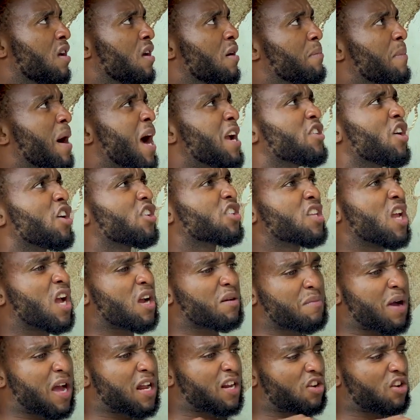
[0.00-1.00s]
Ma just take
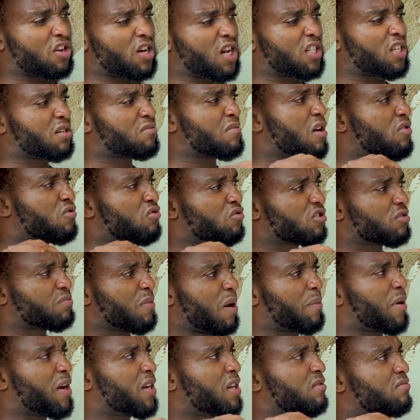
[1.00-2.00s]
my reconnecting peku,
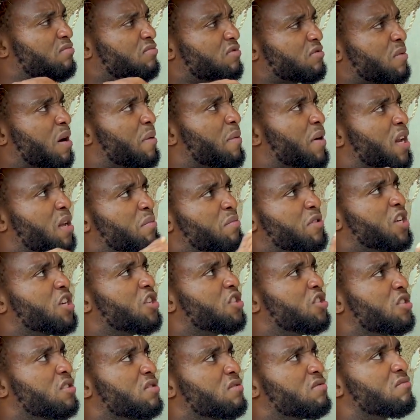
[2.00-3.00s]
small body, small body big
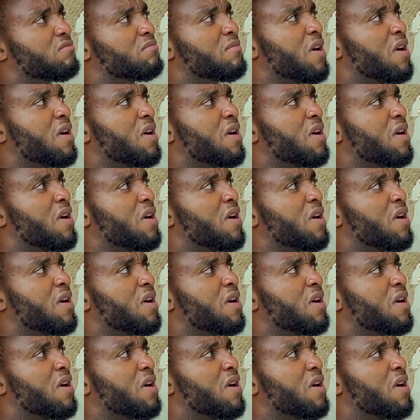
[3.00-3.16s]
engine.